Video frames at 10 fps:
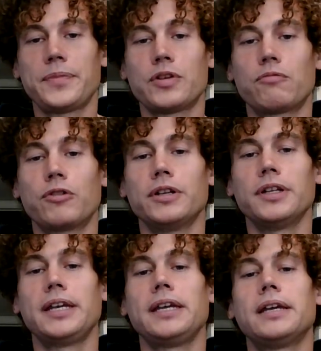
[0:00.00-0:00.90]
to
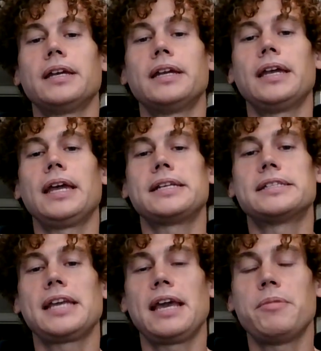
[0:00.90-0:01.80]
really
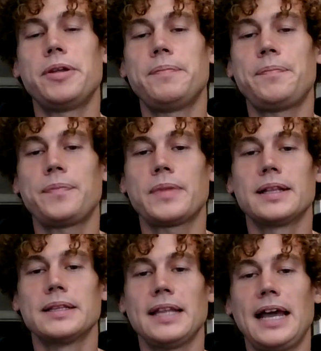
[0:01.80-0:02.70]
examine
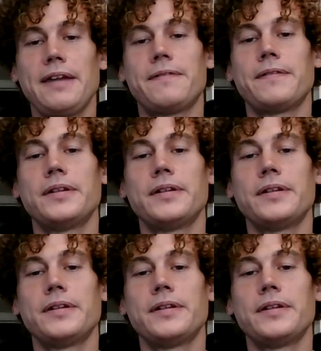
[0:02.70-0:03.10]
life,